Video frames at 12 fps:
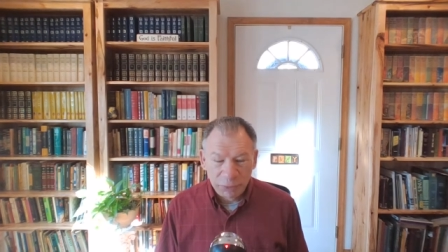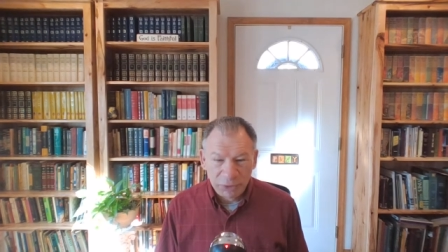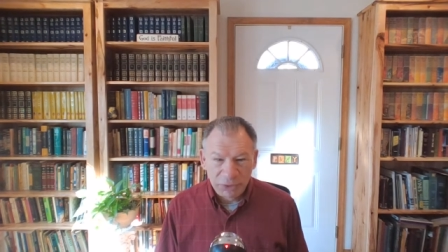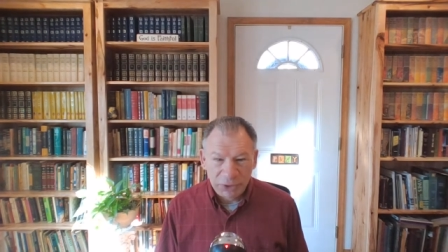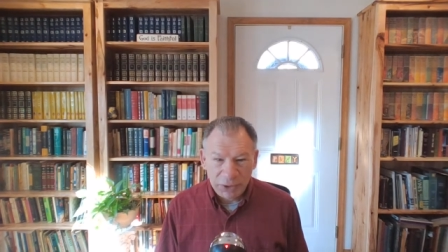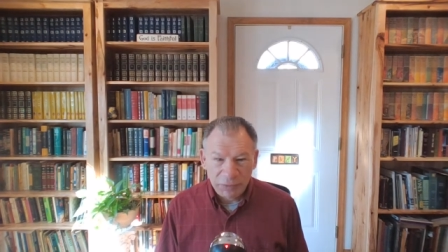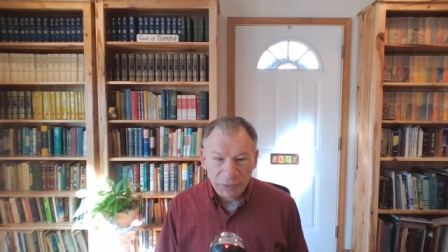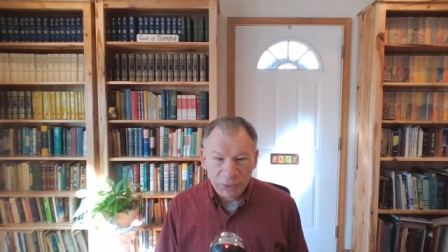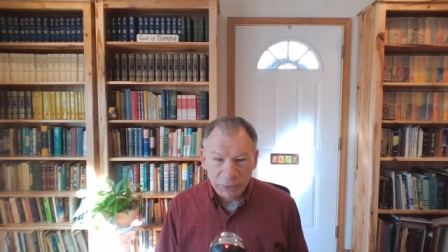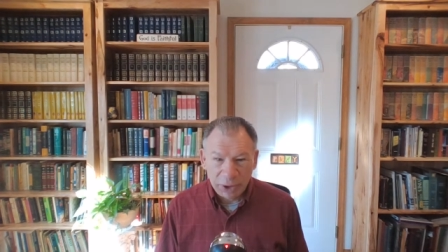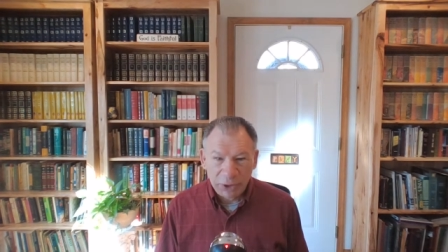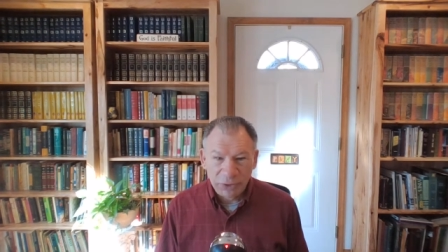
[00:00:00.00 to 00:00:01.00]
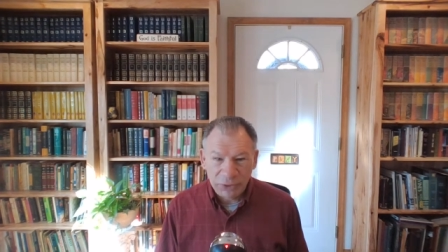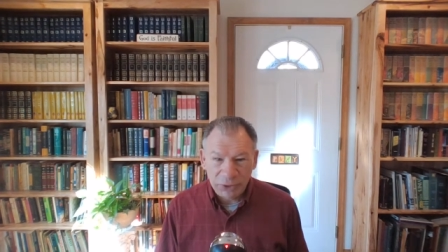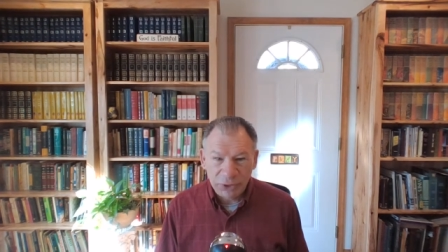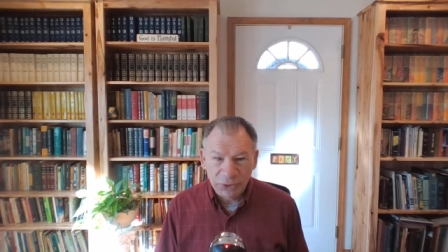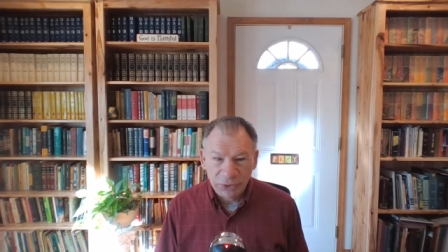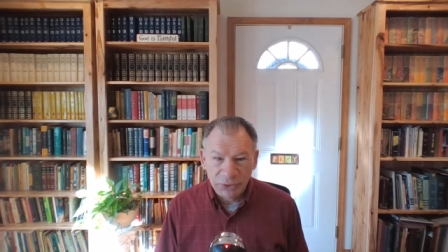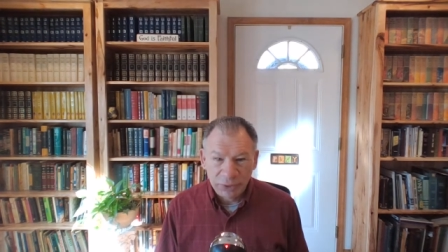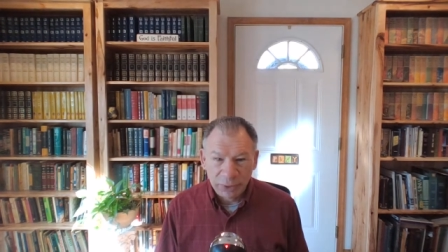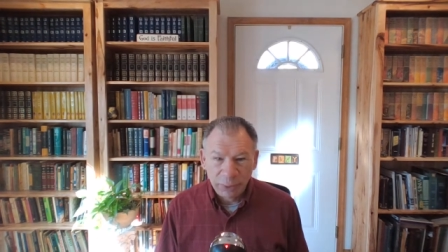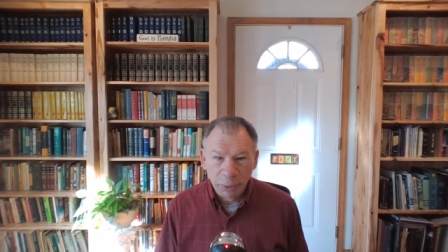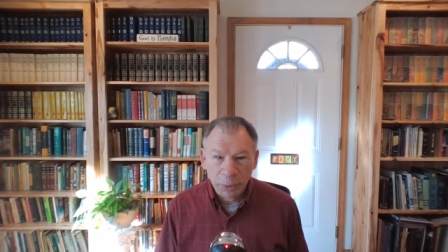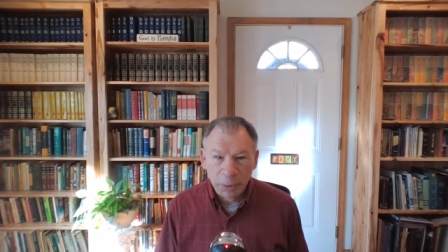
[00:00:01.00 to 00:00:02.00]
received Christ Jesus the
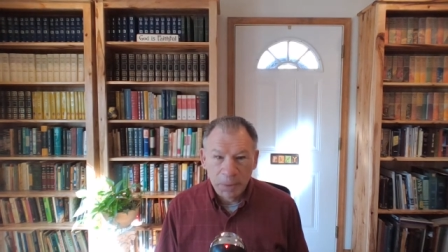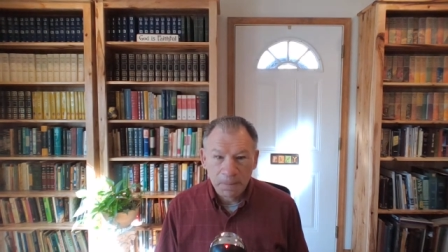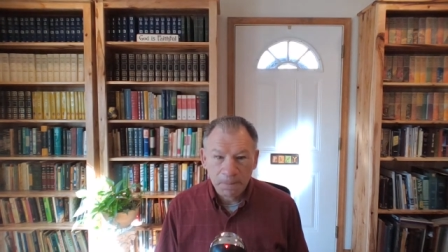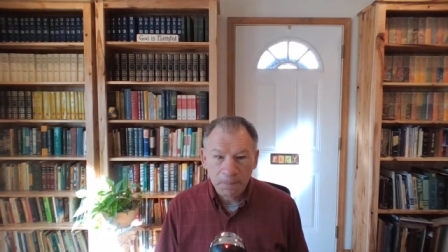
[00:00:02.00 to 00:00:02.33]
Lord,